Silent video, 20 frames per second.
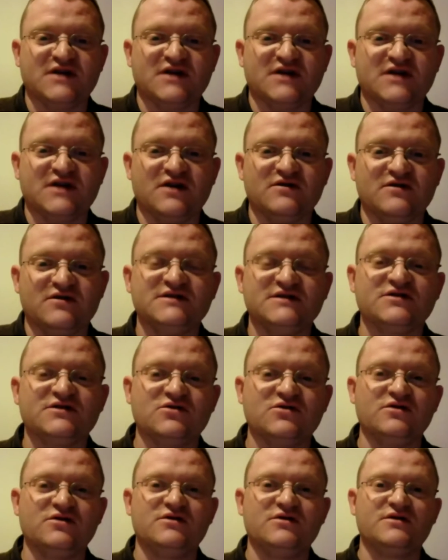So this is
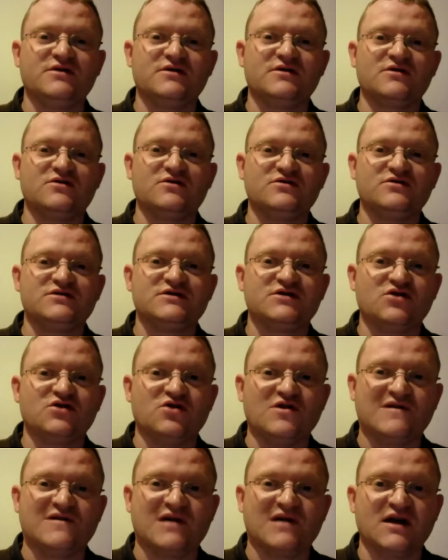a good
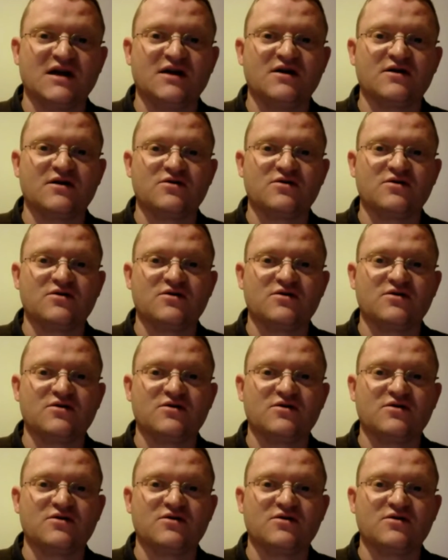story,